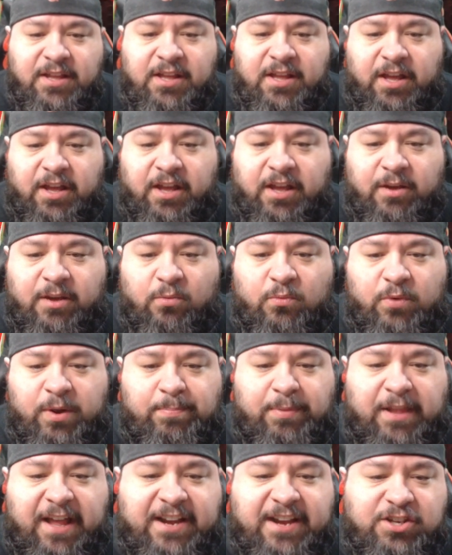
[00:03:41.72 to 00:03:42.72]
Uh,
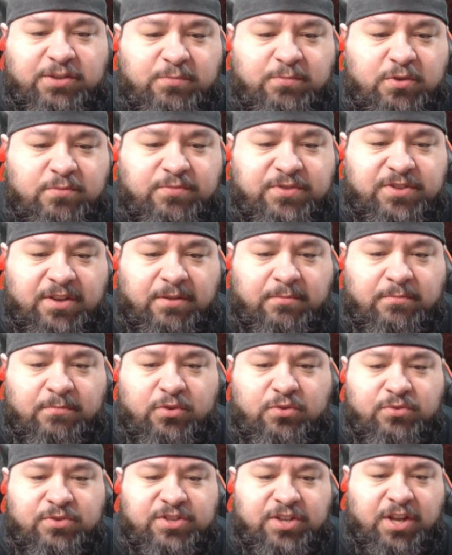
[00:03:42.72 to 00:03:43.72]
Whiplash moons
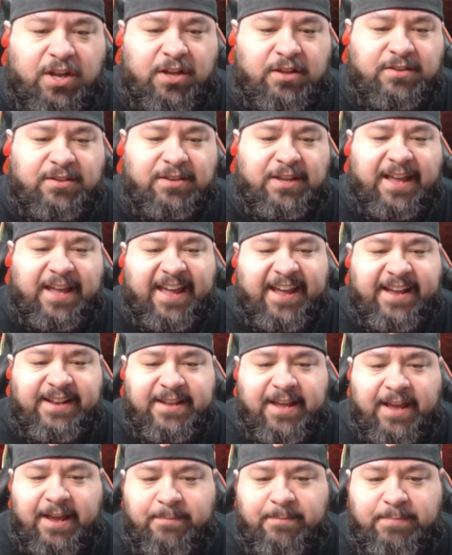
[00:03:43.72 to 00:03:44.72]
moonsault,
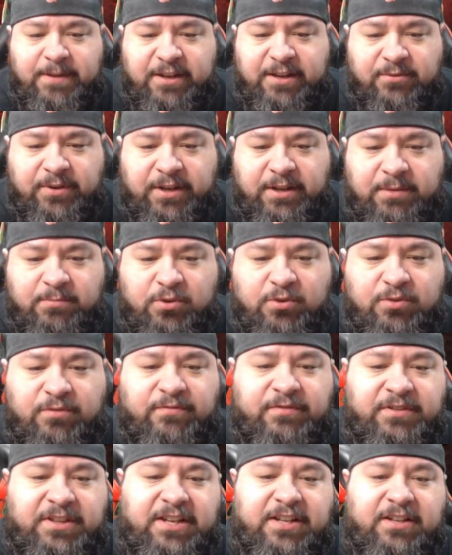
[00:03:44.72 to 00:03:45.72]
8 MP green
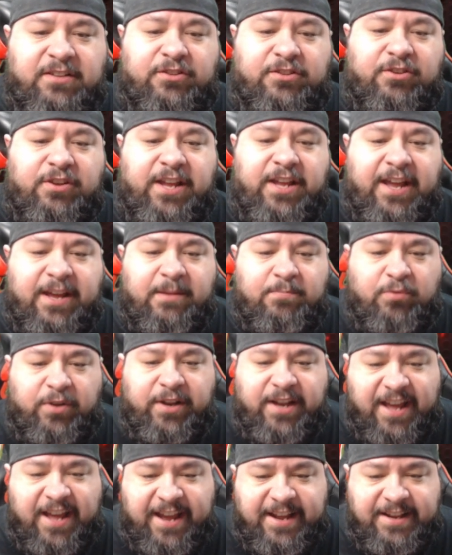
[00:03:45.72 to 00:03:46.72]
move, deal
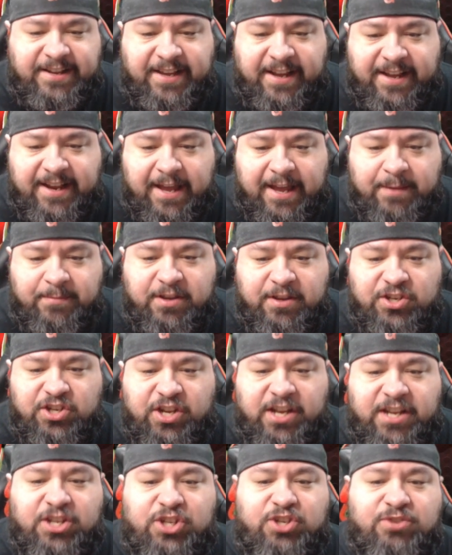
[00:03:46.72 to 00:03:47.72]
38.8k damage,
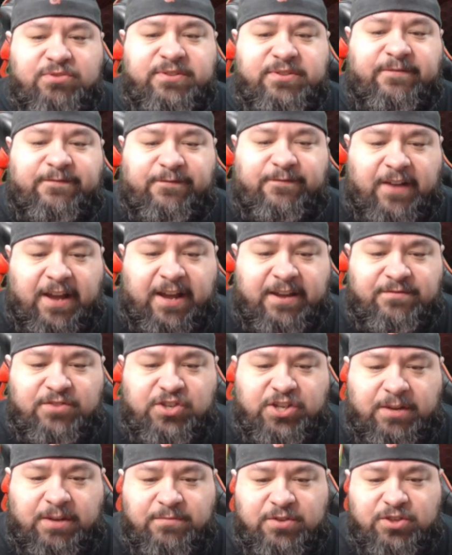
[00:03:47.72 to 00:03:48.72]
and choose a 5
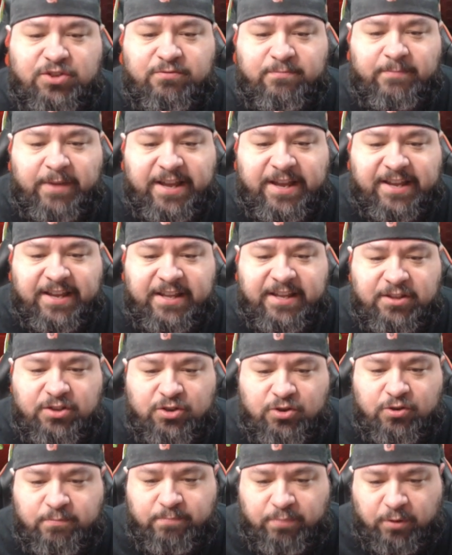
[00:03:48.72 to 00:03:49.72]
gems to make
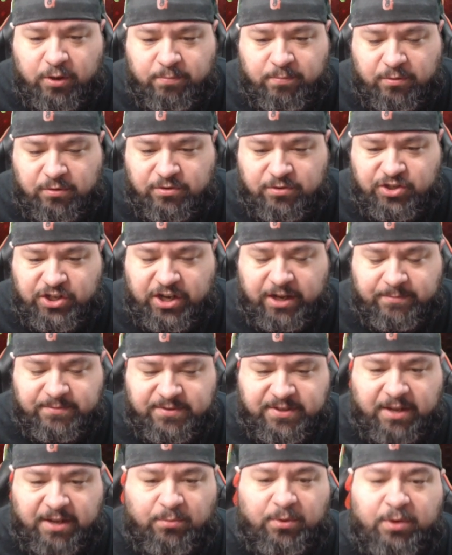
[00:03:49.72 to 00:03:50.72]
into purple
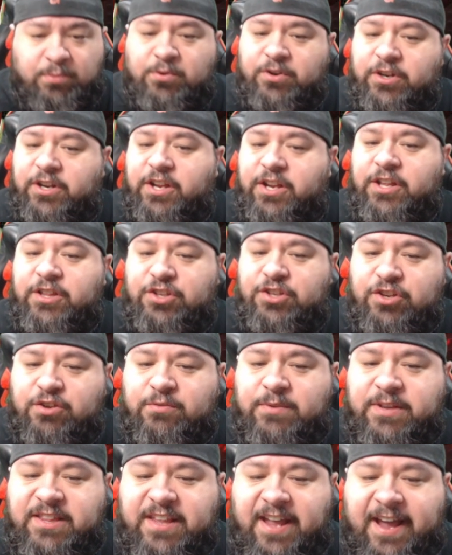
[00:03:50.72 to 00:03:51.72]
gems. Now, what we're going to do
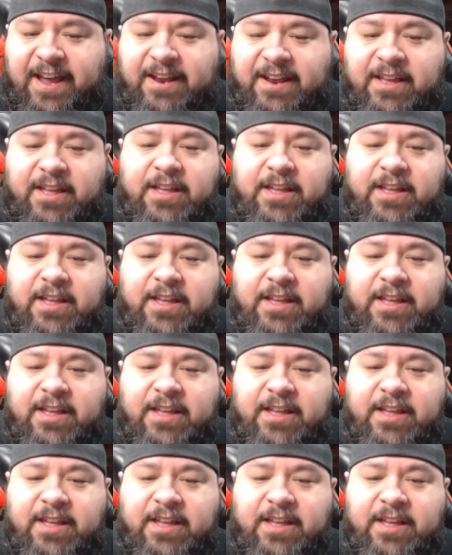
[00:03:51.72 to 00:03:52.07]
with that